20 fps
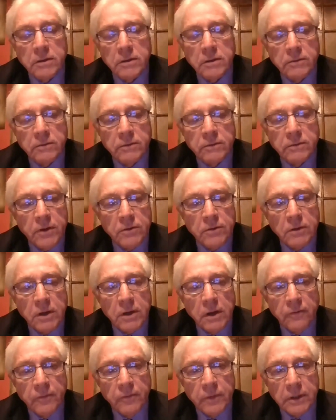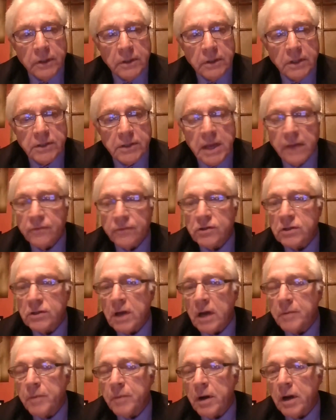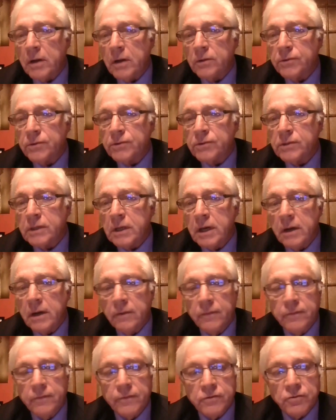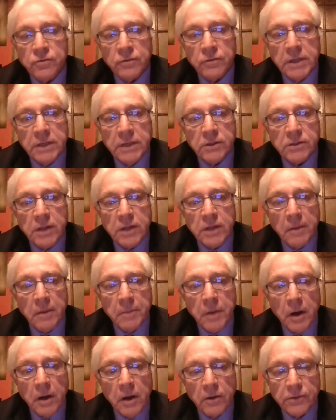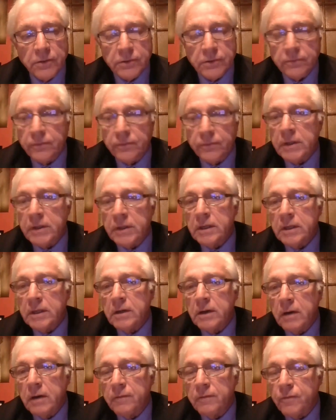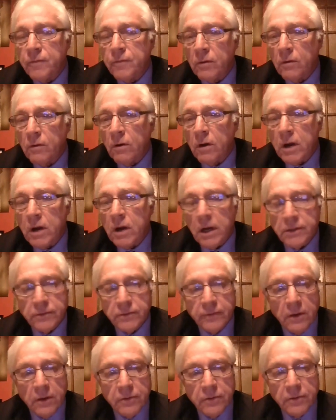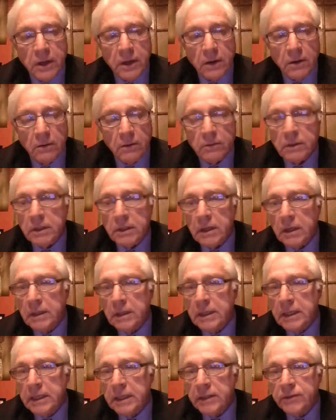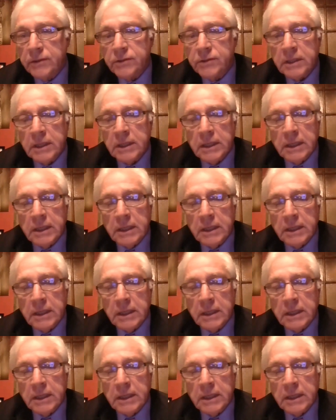you know, the federal government does have stockpiles, strategic stockpiles of for all kinds of healthcare needs.